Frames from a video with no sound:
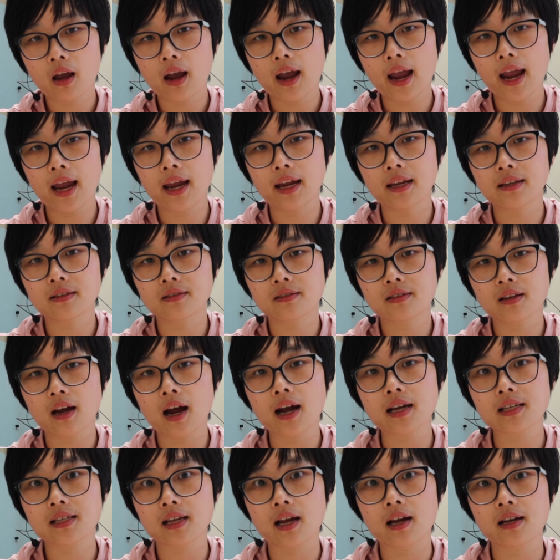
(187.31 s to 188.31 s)
and
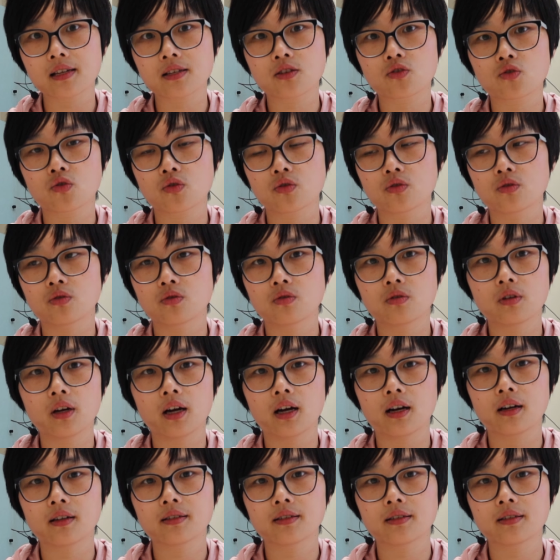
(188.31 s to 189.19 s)
asked us to